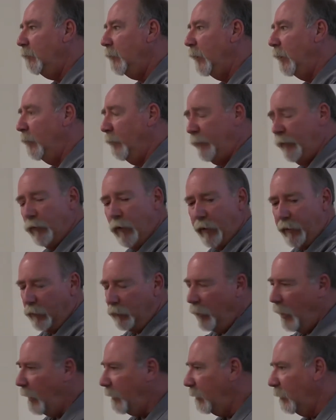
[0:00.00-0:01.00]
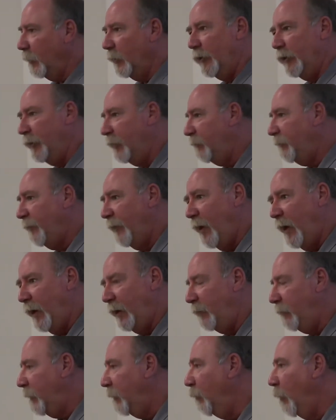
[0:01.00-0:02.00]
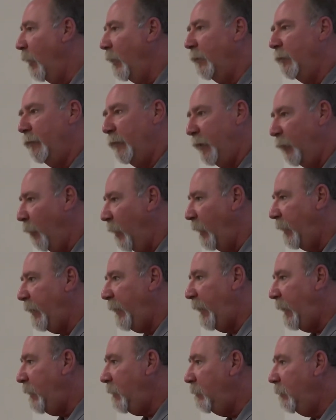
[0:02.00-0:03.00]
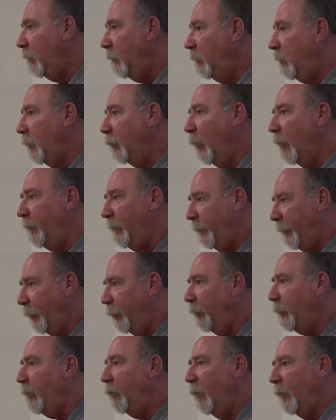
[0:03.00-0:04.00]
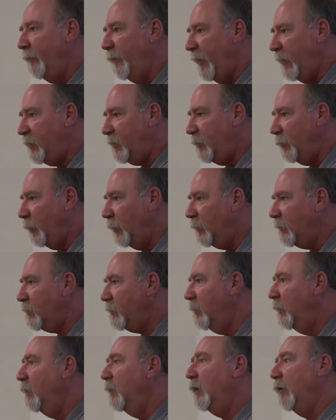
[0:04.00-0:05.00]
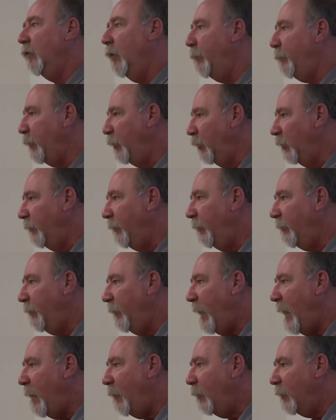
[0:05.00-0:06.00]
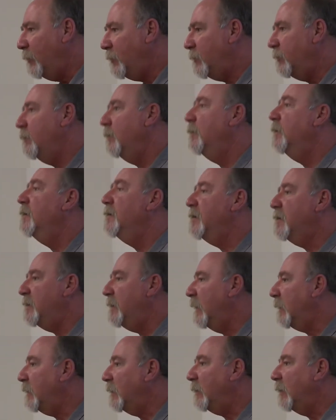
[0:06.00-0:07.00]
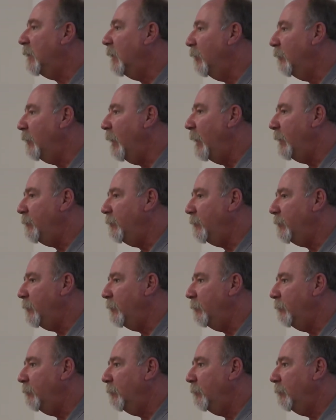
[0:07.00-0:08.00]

You know, if you want your lawn to look good, fine. You want heat, you want fruit, you want vegetables, you want beautiful flowers, stick to the low nitrogen.